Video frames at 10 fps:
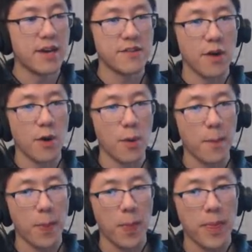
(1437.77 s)
So
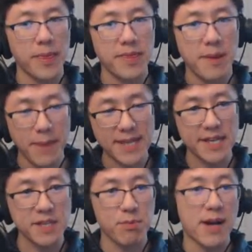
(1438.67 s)
to make
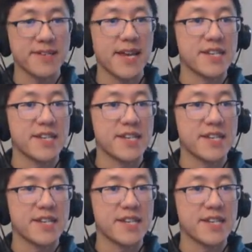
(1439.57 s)
this process